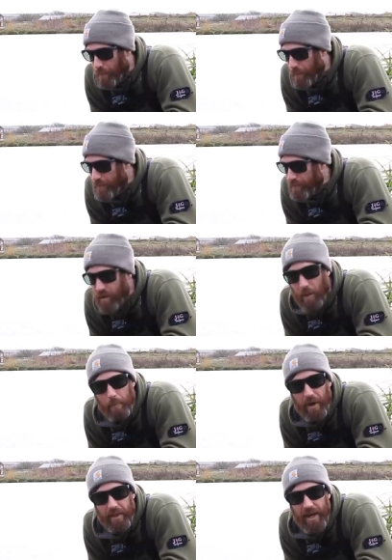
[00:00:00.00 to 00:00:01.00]
one
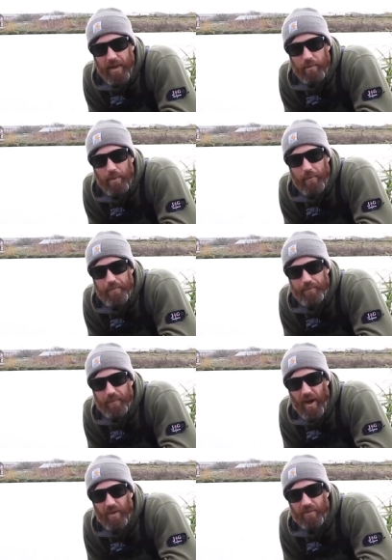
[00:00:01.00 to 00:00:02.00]
by the end but
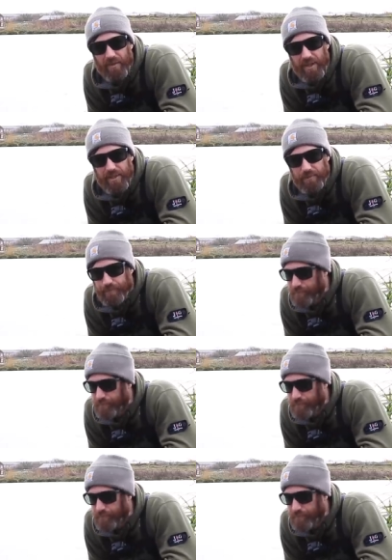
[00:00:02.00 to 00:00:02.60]
hopefully